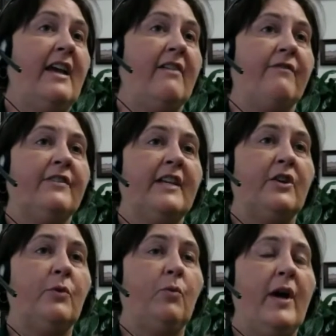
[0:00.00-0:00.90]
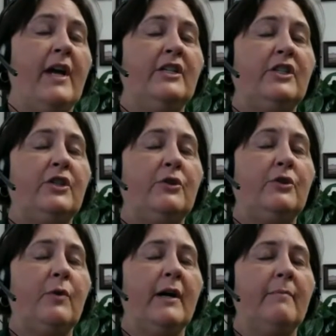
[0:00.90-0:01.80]
Is that a good way
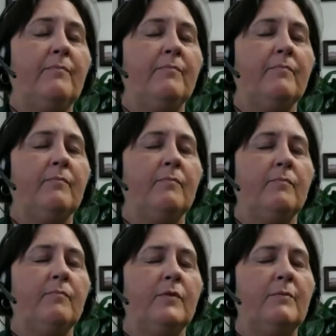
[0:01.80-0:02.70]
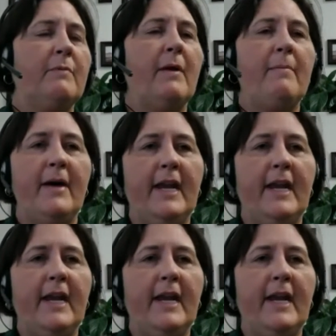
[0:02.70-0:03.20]
to spend my money?